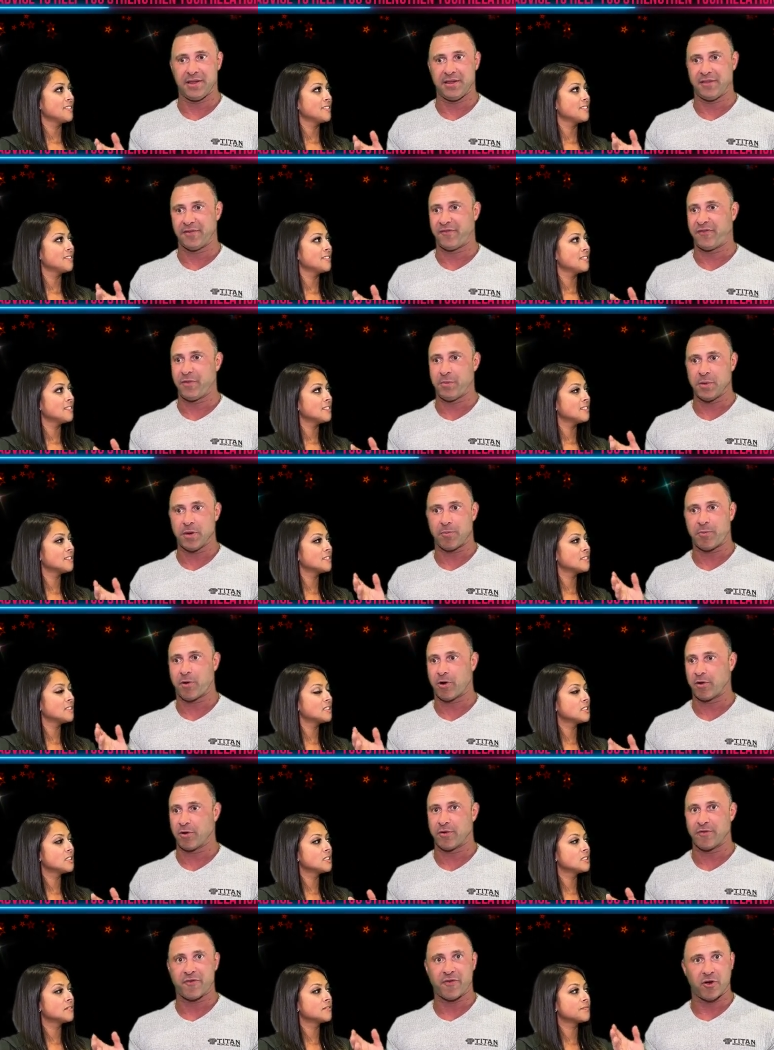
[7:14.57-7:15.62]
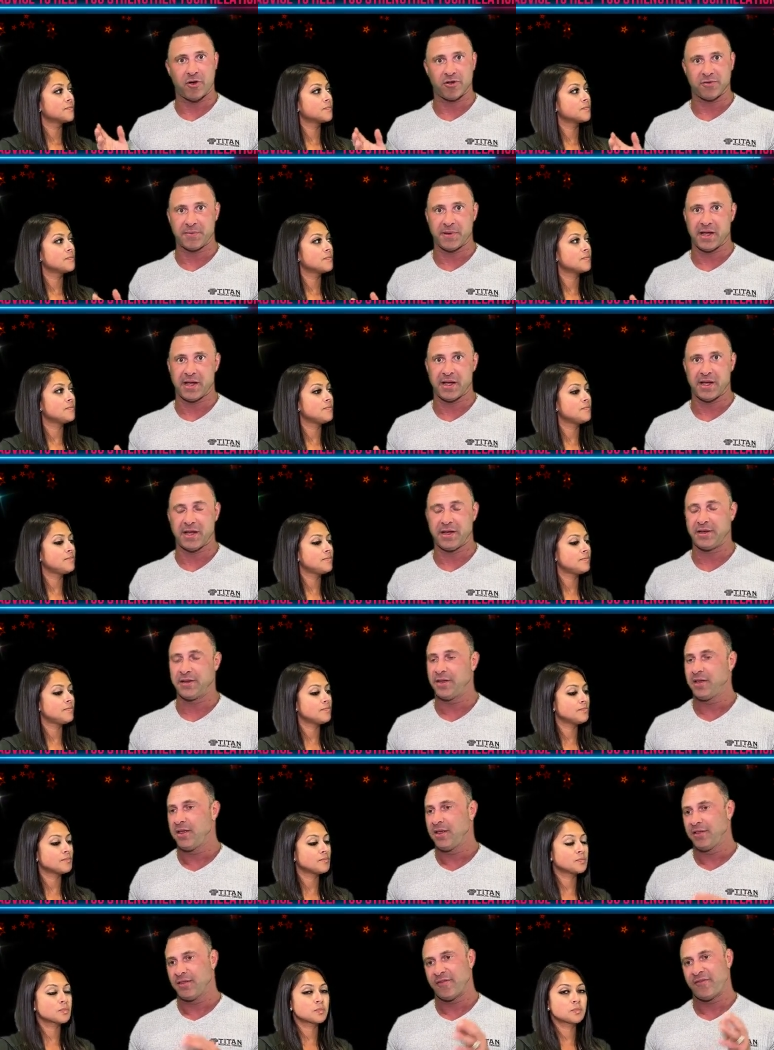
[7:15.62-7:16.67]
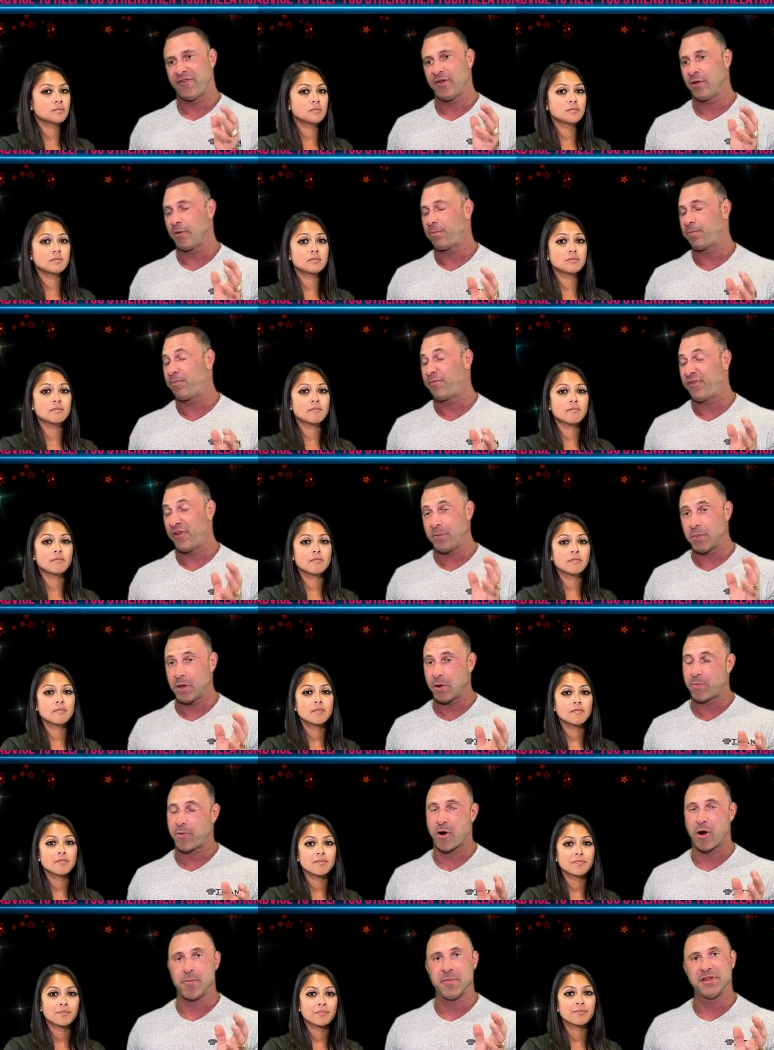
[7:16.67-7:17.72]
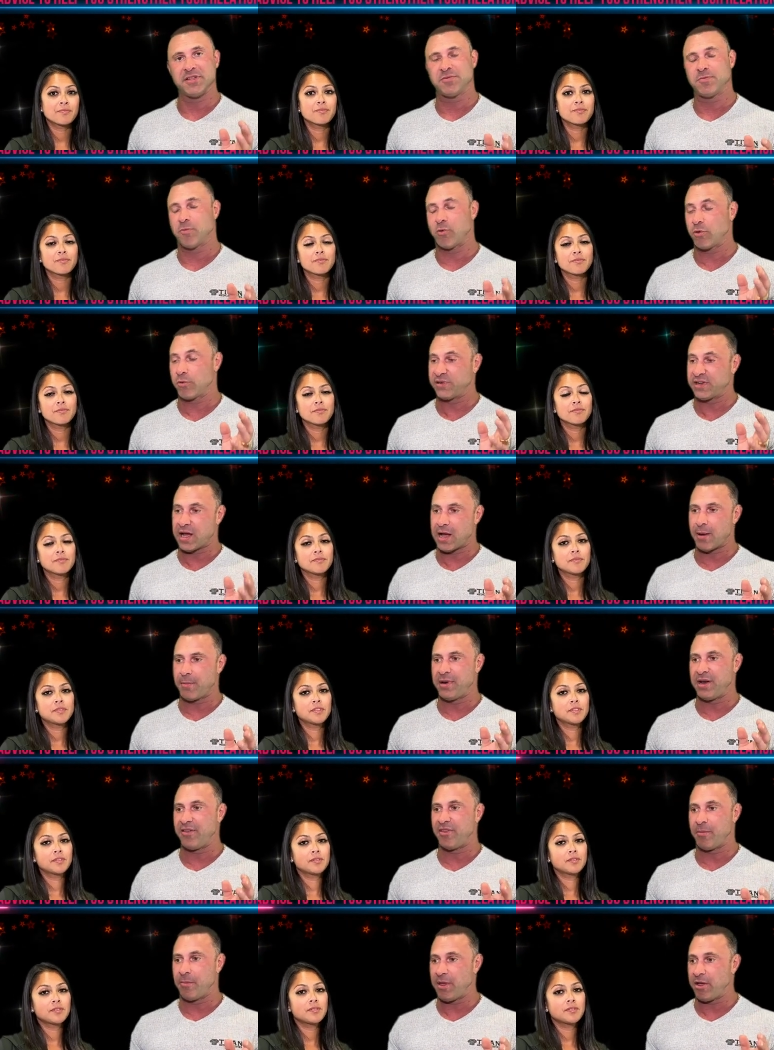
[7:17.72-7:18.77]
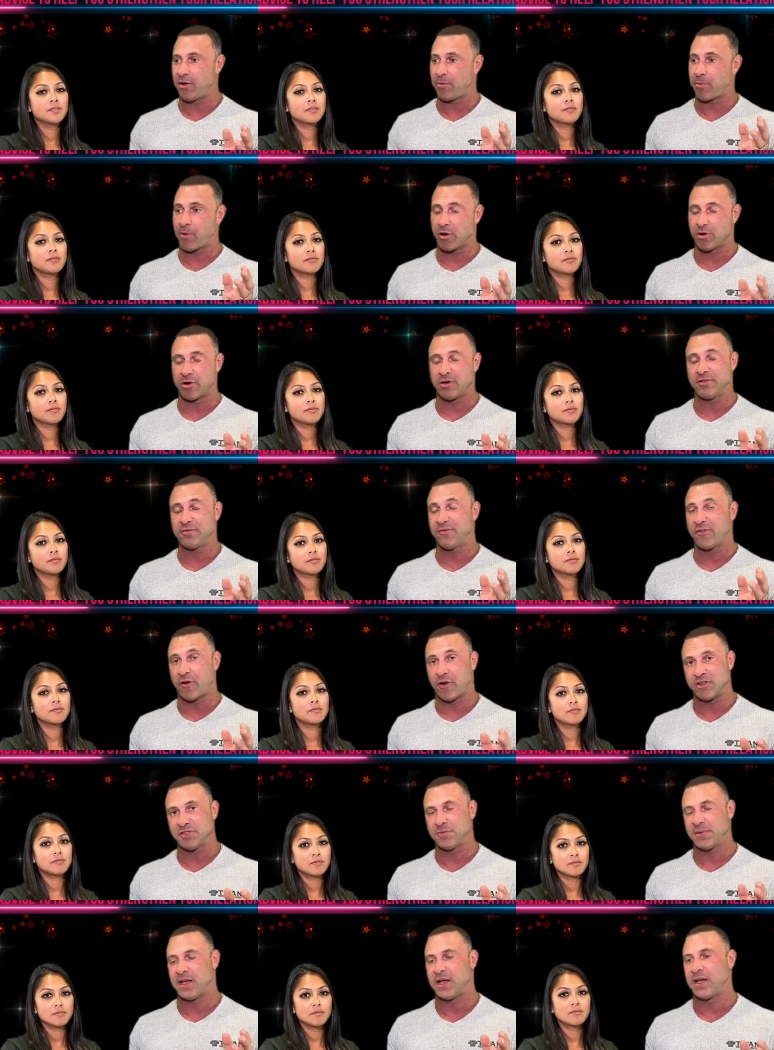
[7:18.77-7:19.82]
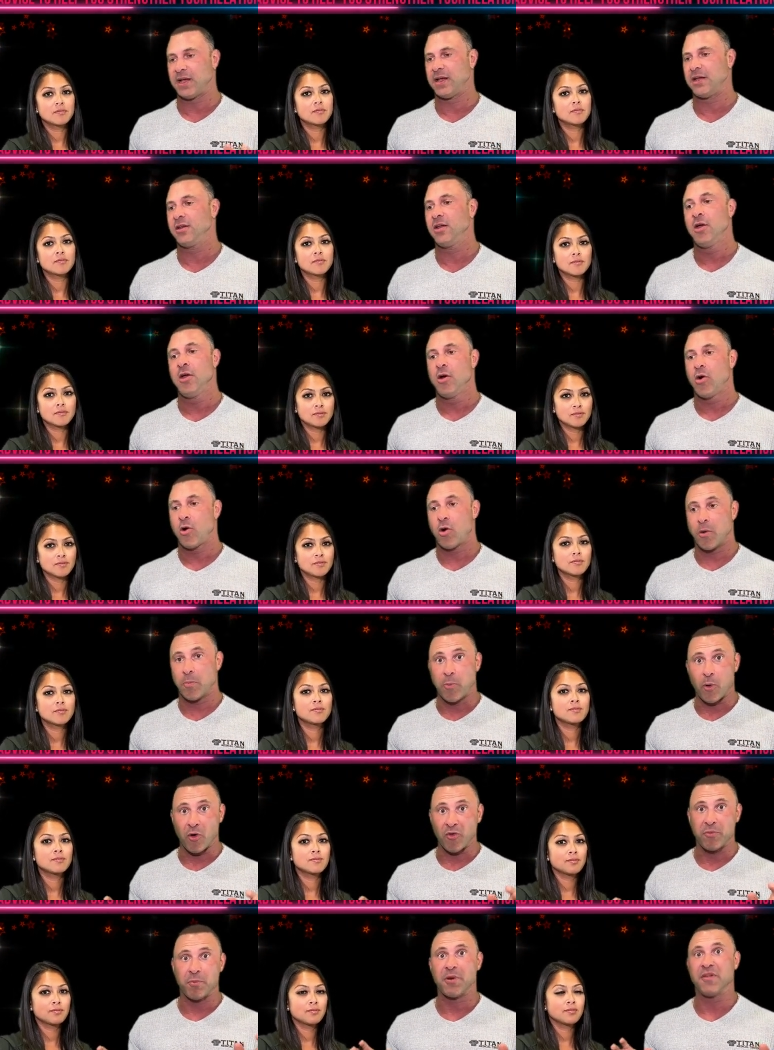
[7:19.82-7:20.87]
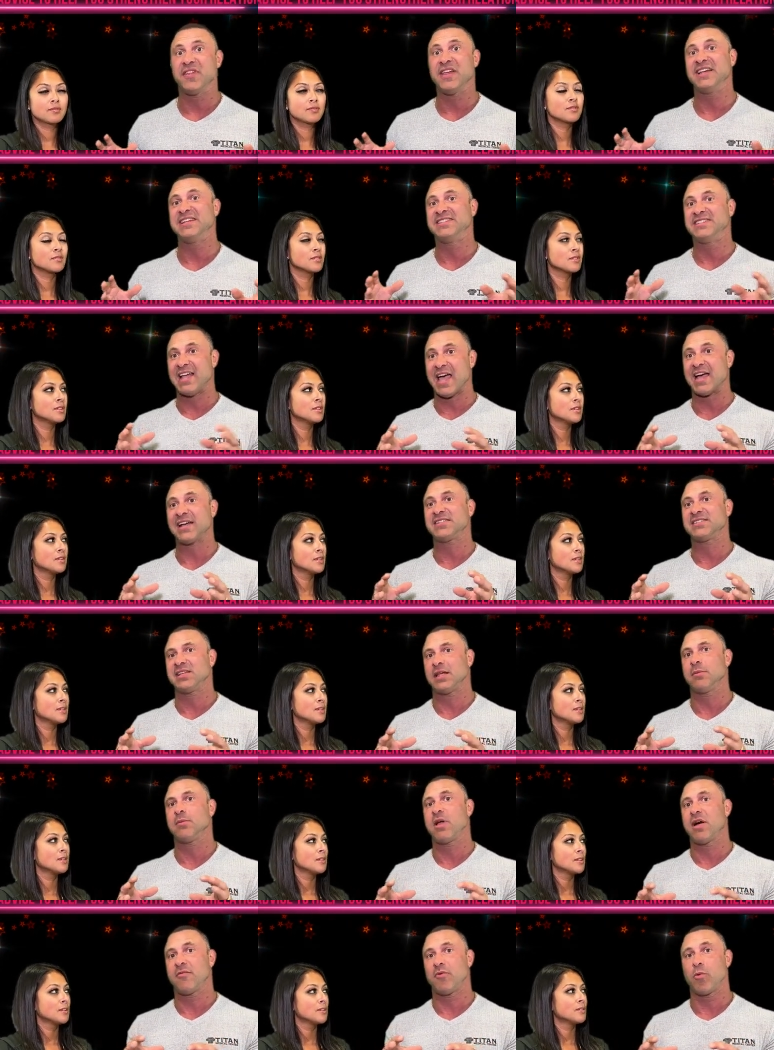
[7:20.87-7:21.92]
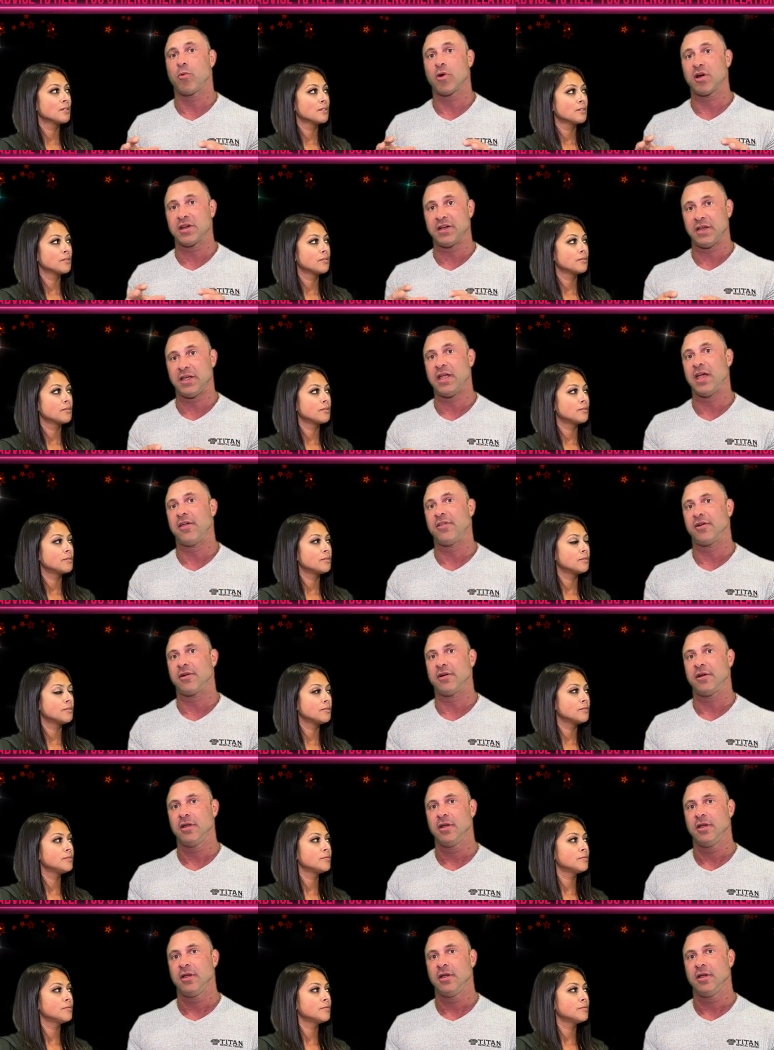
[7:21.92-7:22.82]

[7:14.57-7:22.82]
Speaker 1: and the female partner falls behind. The fe female partner is more dominant and the male partner falls behind. Or both of them are at the exact same level working together.